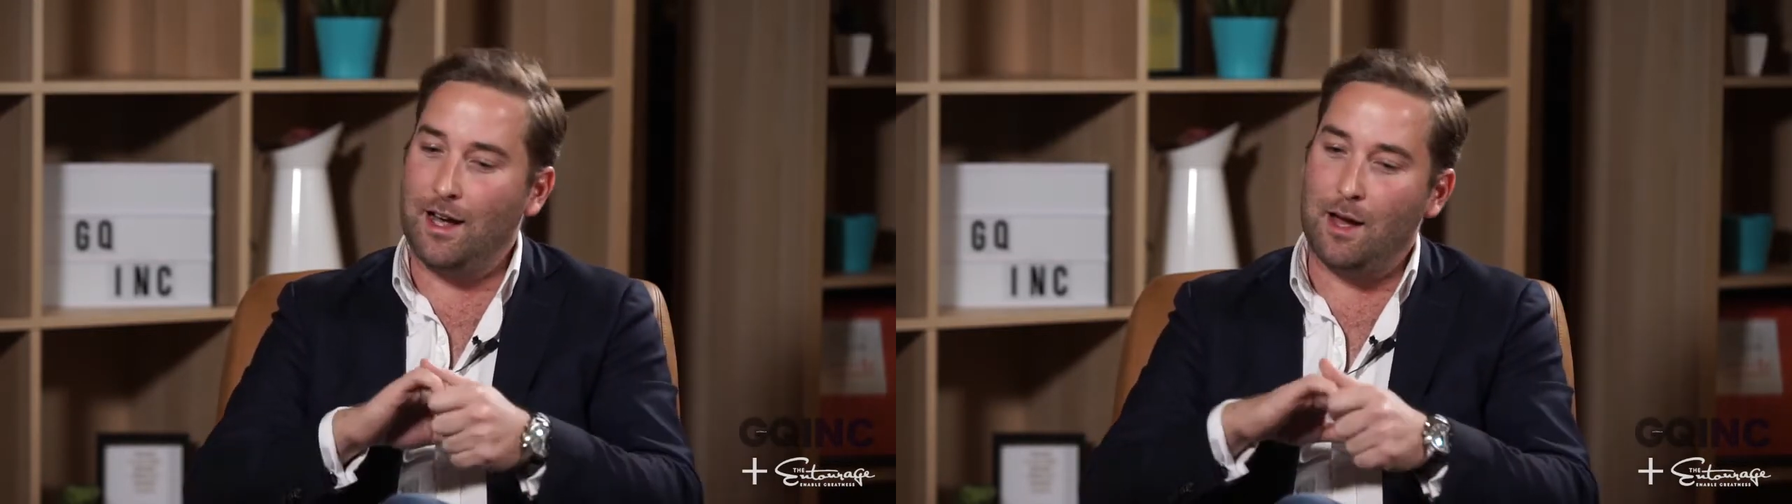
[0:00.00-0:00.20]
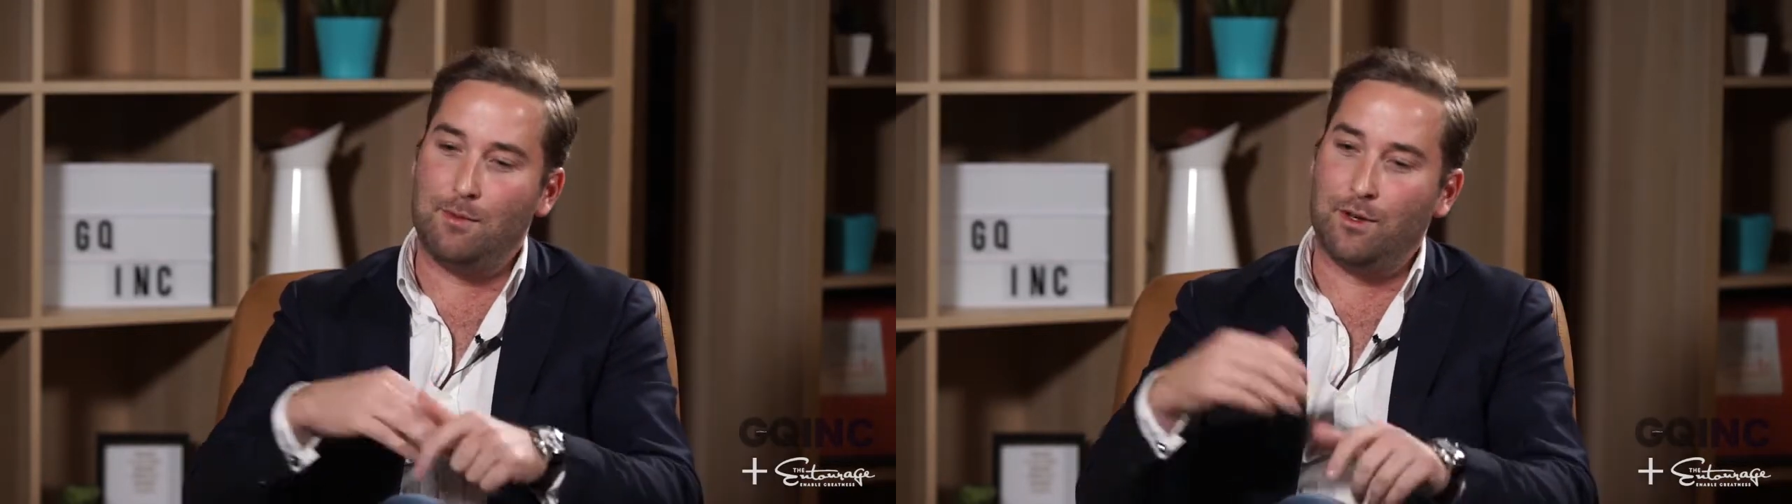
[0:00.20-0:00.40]

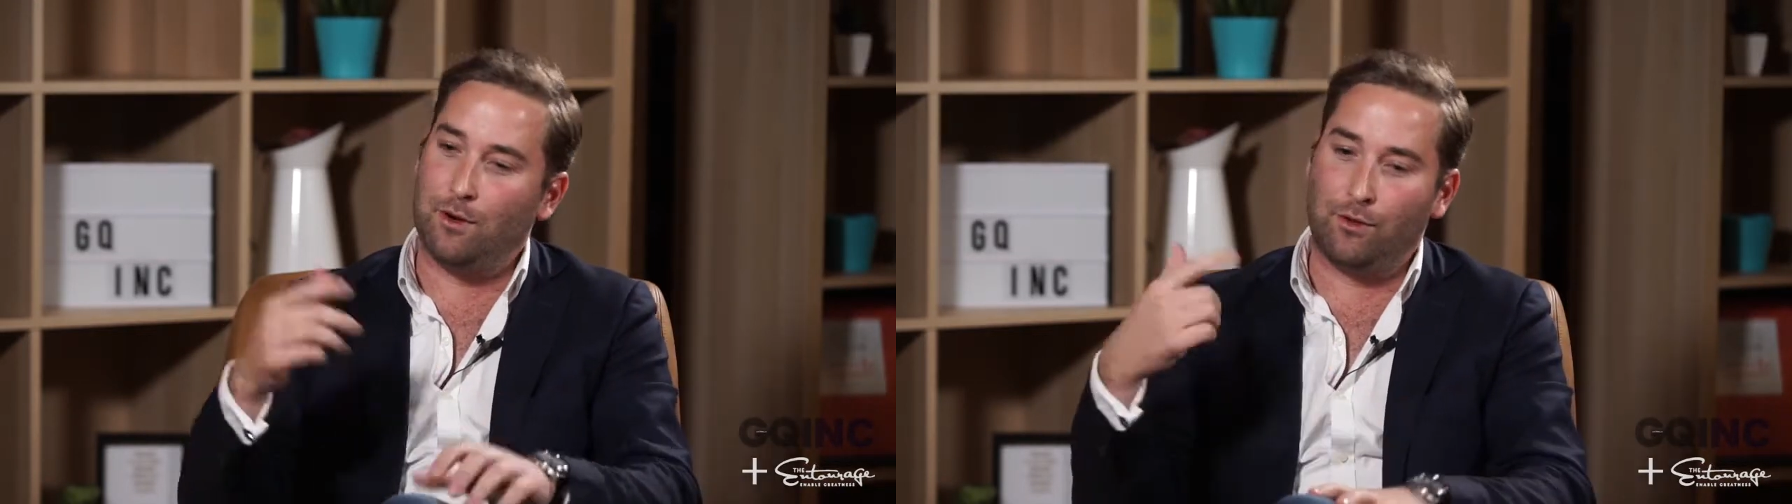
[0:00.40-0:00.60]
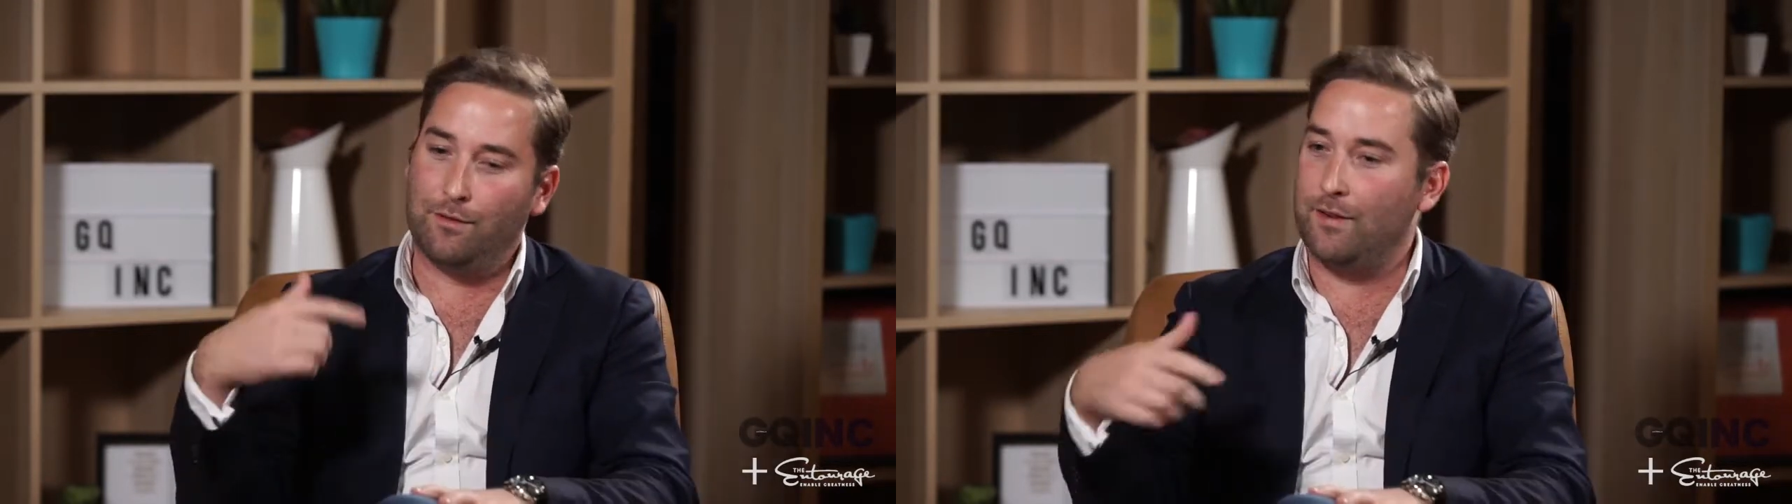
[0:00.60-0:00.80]

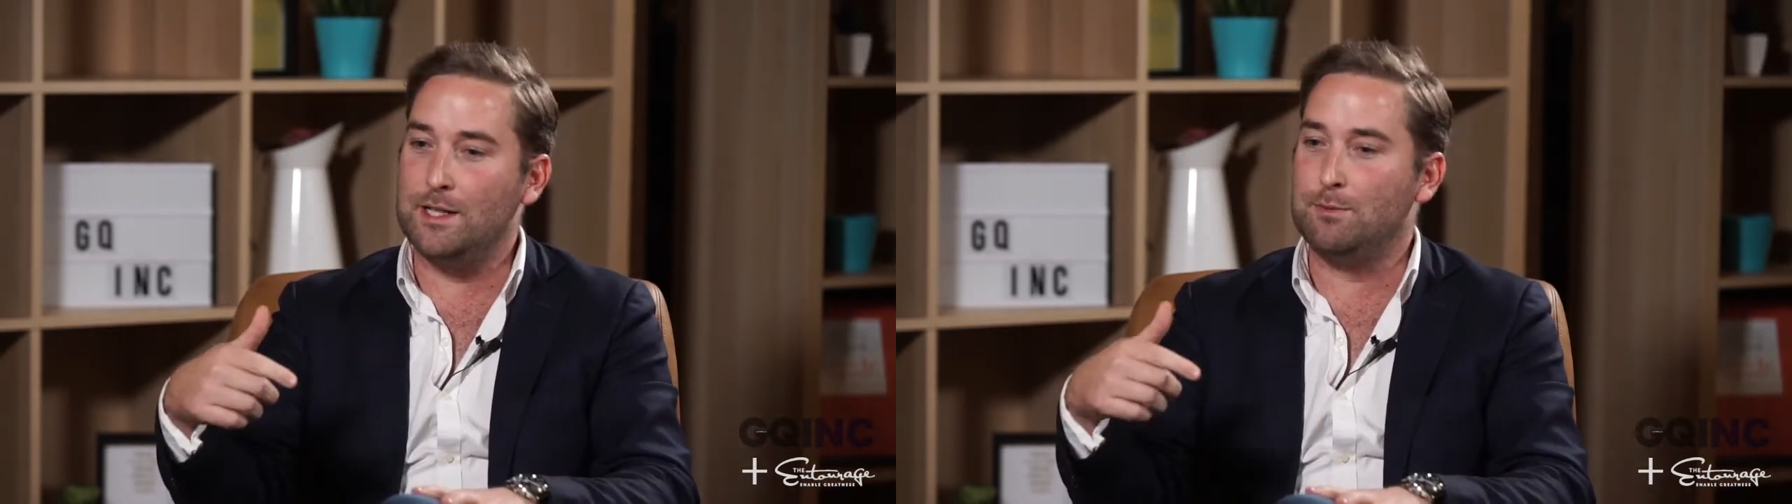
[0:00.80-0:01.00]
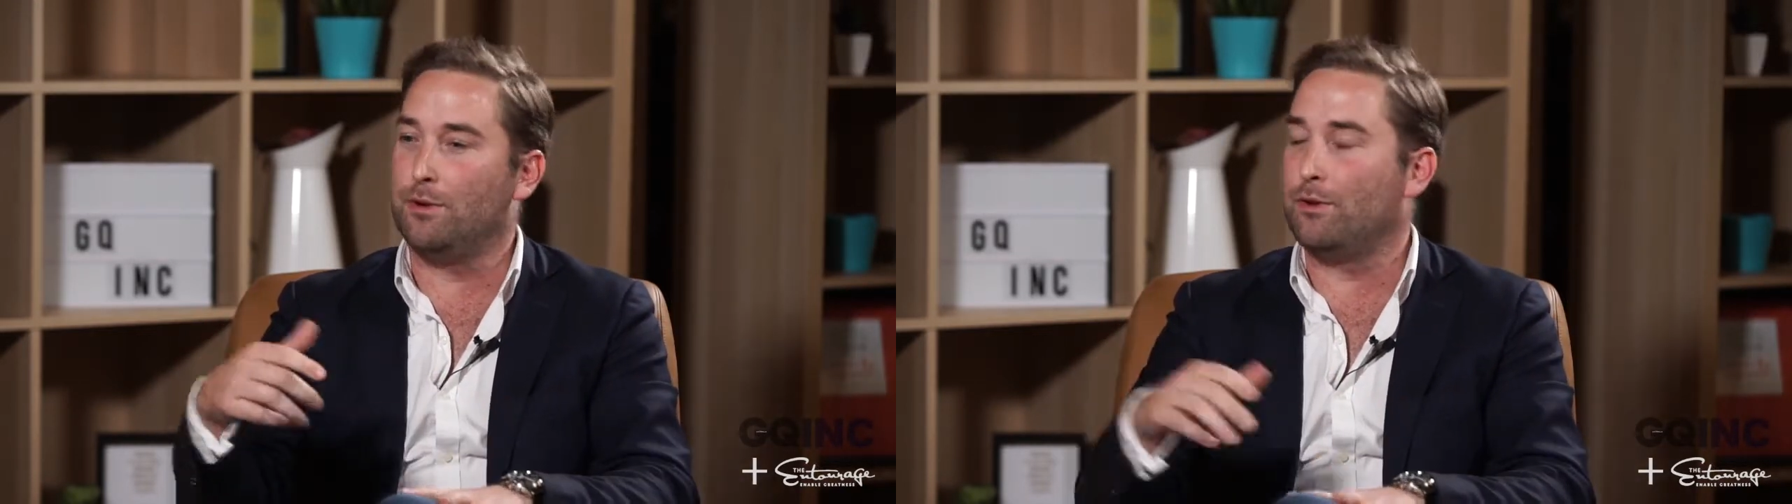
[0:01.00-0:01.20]
Or the
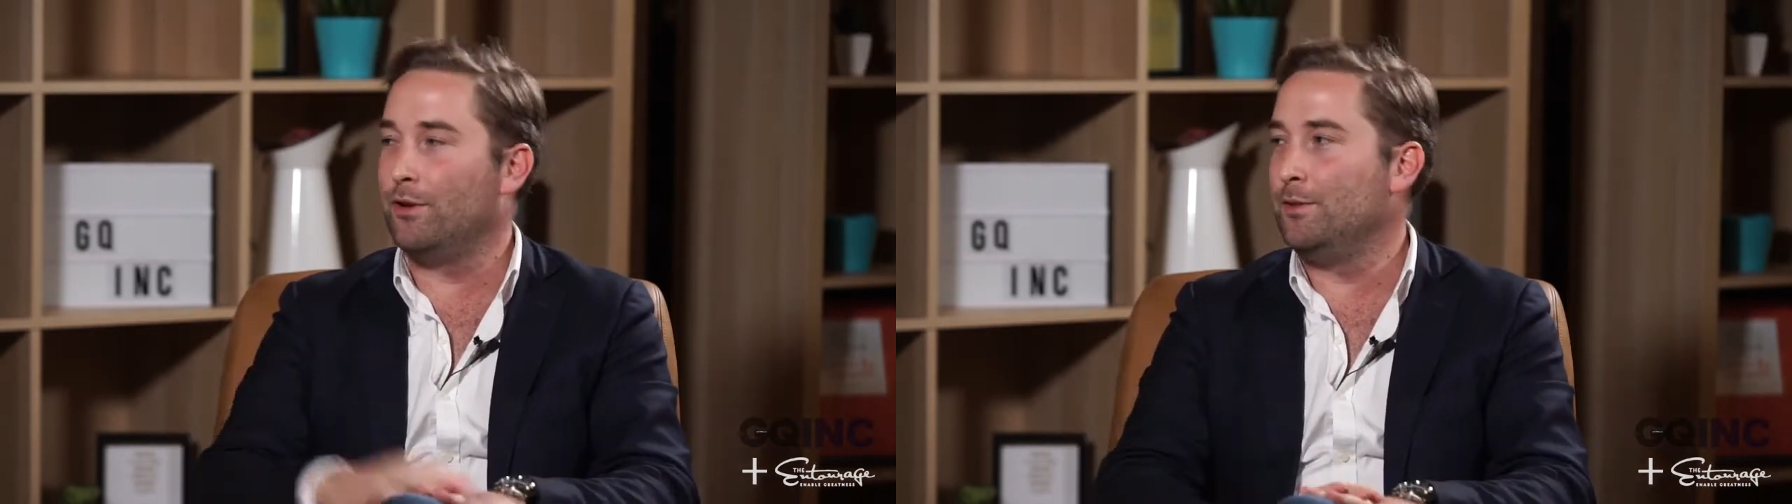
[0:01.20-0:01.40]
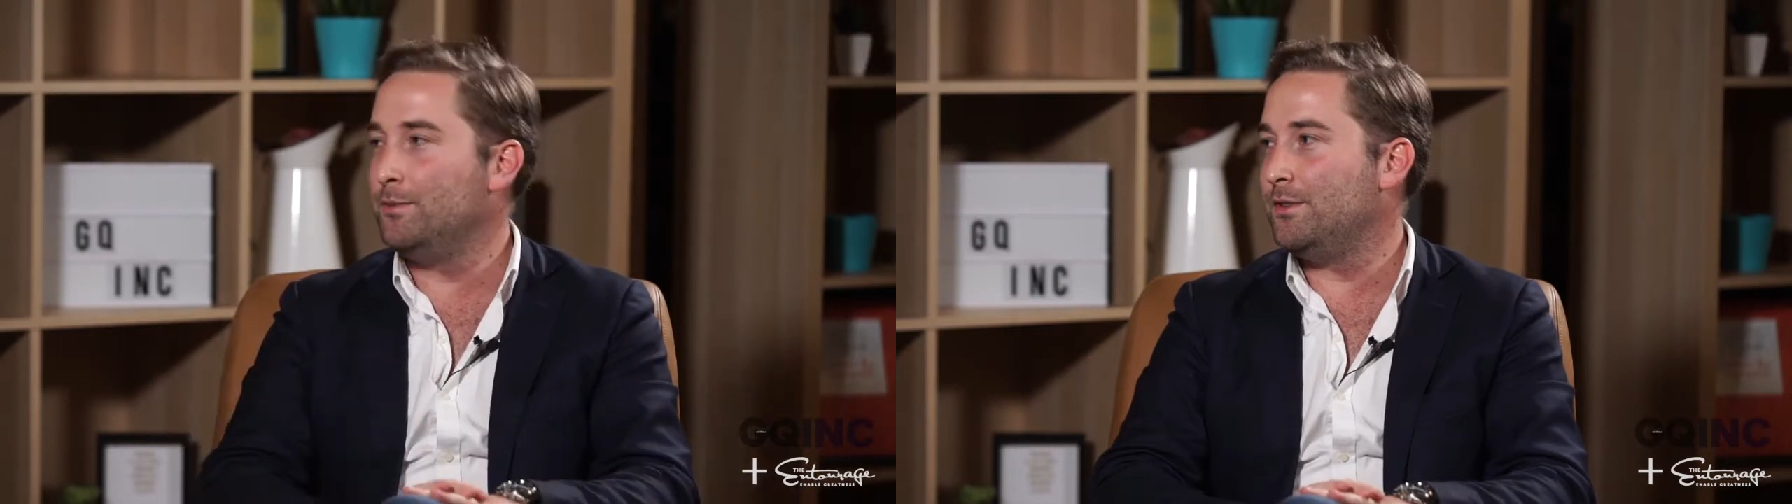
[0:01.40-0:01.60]
Facebook
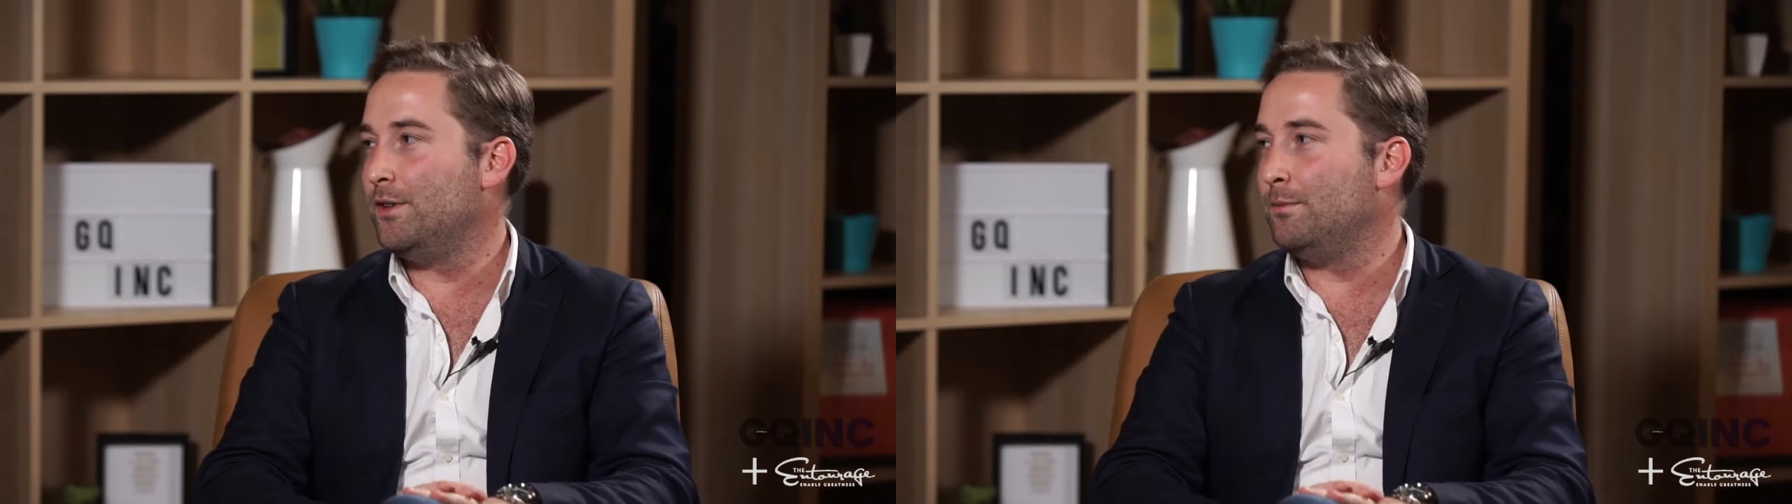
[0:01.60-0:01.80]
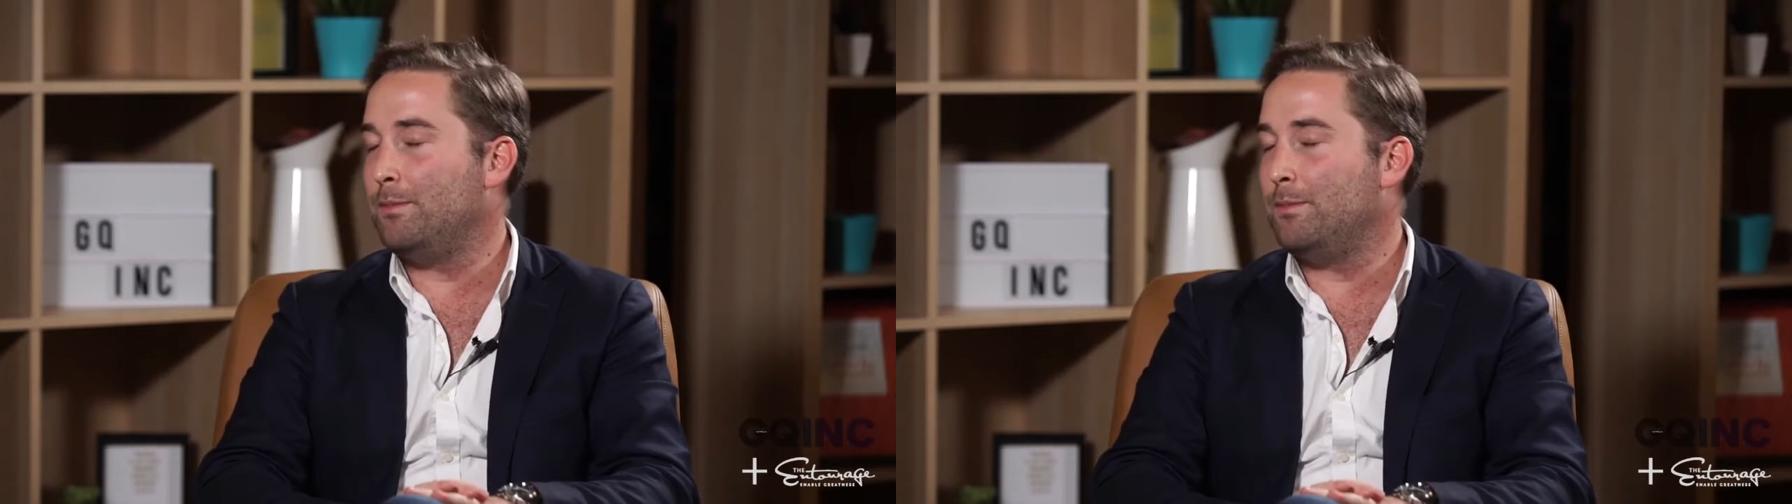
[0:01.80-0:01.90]
groups.